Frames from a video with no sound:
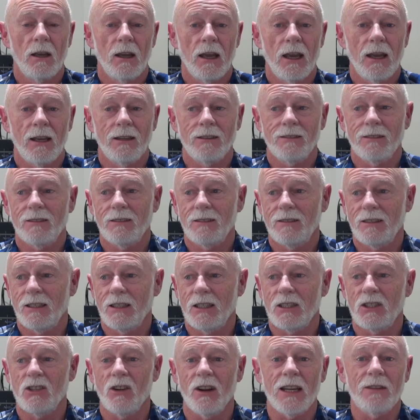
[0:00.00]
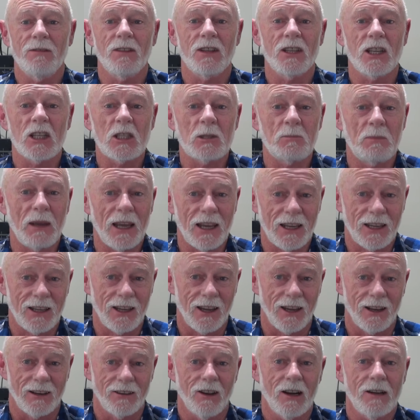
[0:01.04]
And there's not even the spec
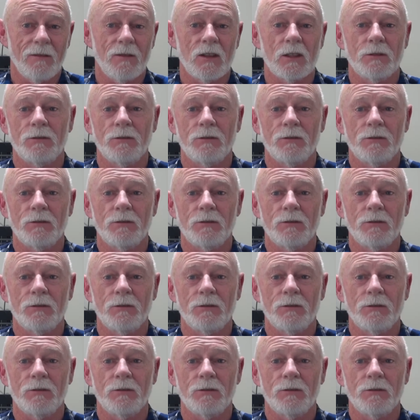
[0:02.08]
yet, not even the